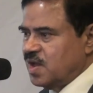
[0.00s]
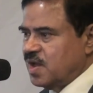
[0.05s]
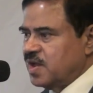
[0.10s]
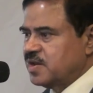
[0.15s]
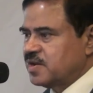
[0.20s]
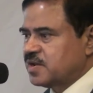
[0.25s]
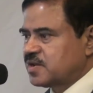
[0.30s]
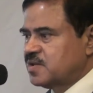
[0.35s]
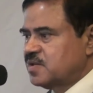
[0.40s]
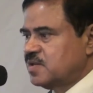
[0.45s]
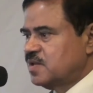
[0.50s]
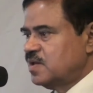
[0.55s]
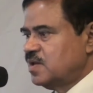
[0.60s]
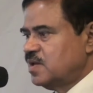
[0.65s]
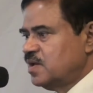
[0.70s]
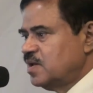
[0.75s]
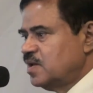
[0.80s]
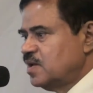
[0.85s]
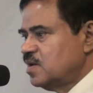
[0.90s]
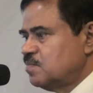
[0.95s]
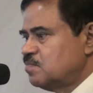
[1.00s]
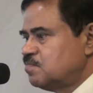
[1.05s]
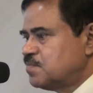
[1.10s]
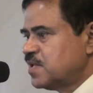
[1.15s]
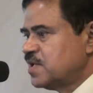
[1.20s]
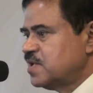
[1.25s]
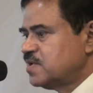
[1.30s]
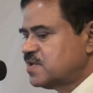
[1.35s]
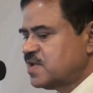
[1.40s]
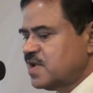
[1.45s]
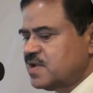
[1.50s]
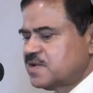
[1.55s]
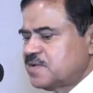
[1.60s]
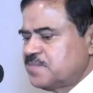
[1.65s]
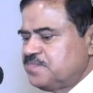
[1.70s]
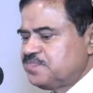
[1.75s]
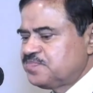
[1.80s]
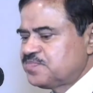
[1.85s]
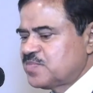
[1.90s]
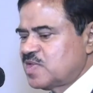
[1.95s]
and printed
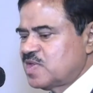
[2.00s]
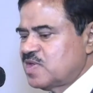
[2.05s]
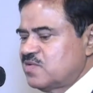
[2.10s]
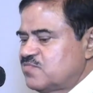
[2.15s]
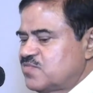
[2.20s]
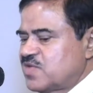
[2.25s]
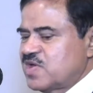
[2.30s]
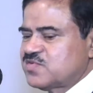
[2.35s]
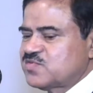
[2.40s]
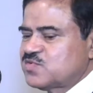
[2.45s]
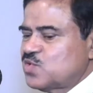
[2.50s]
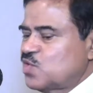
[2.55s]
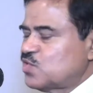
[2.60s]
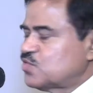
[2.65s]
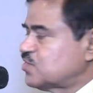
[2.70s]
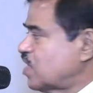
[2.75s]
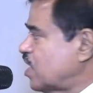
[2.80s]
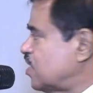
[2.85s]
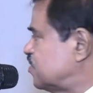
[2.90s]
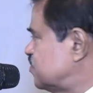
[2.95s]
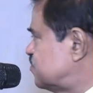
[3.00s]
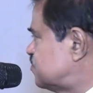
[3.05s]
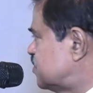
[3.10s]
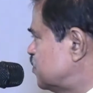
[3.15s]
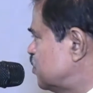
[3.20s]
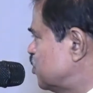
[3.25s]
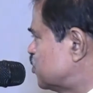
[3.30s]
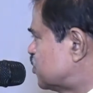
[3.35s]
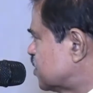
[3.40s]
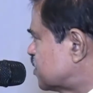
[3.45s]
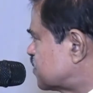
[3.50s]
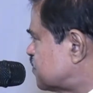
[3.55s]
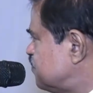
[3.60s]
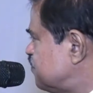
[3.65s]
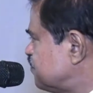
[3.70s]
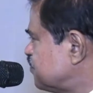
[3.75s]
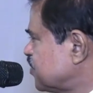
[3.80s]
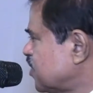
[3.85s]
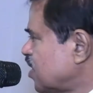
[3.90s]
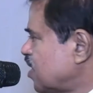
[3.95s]
fresh notes are distributed
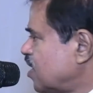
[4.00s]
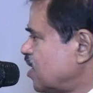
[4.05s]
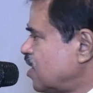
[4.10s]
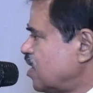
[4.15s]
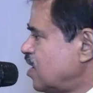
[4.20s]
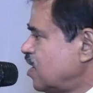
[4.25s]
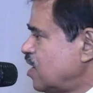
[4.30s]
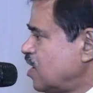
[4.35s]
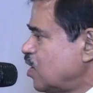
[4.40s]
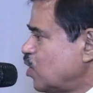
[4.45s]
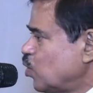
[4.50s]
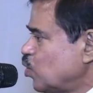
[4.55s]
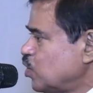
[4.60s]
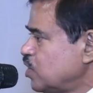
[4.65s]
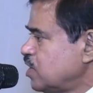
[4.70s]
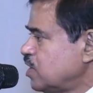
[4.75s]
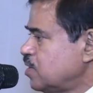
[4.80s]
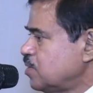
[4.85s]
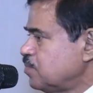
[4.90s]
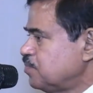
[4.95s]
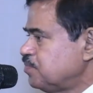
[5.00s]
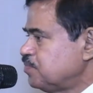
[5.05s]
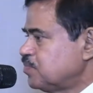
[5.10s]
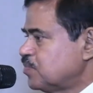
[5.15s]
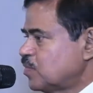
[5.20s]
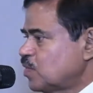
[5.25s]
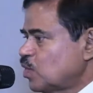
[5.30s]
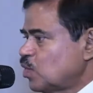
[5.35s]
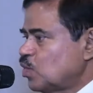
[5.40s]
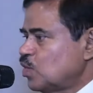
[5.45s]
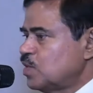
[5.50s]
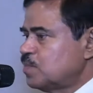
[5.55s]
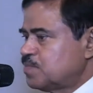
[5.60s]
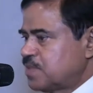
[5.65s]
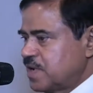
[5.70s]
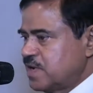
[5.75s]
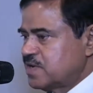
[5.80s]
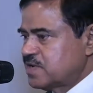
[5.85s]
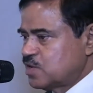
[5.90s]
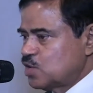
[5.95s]
we we
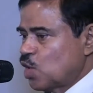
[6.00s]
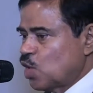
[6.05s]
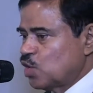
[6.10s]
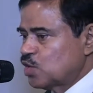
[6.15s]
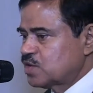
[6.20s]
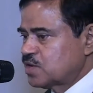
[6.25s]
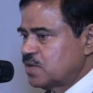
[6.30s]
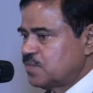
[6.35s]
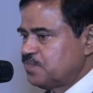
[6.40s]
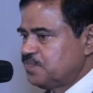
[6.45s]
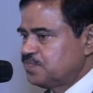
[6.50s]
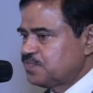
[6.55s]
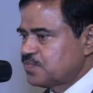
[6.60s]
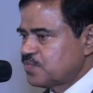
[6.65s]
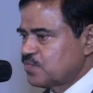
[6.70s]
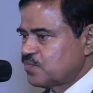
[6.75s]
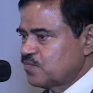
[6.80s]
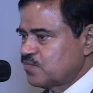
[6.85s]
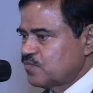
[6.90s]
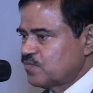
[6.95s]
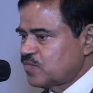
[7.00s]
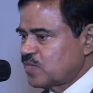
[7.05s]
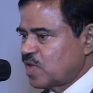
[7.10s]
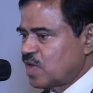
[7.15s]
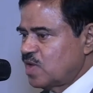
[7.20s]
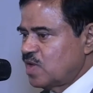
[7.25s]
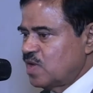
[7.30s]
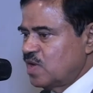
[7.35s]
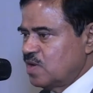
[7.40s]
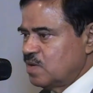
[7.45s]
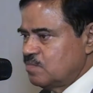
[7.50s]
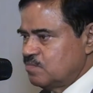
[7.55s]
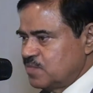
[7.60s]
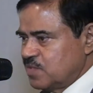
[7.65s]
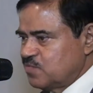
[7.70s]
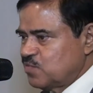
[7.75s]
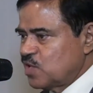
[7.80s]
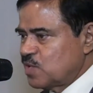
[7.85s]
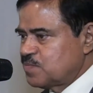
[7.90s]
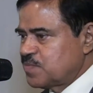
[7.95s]
print note
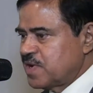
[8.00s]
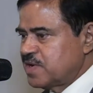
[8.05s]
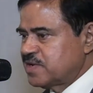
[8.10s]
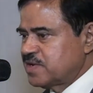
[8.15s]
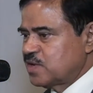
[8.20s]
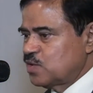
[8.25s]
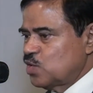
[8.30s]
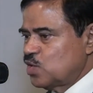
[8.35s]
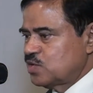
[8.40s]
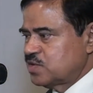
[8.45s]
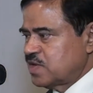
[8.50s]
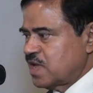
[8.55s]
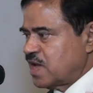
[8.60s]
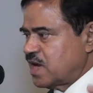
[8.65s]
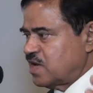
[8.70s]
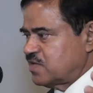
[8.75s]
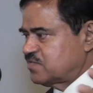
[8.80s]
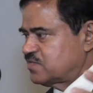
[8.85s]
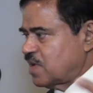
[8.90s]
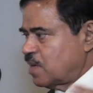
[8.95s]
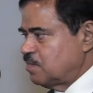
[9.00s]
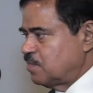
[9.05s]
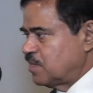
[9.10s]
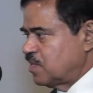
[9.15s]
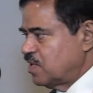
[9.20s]
before printing note there are some